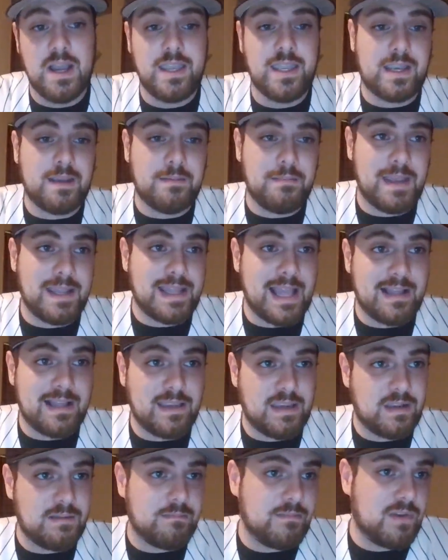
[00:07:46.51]
You could make
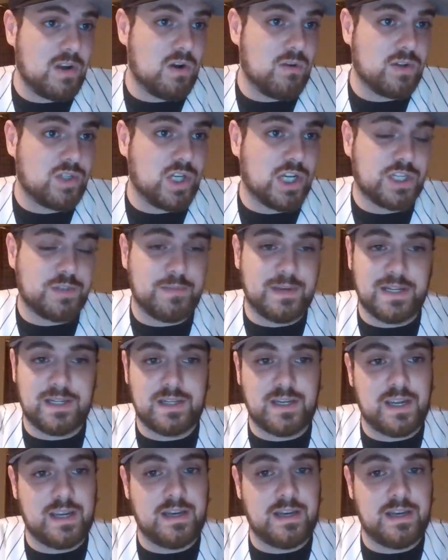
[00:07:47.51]
that, you know, adjustment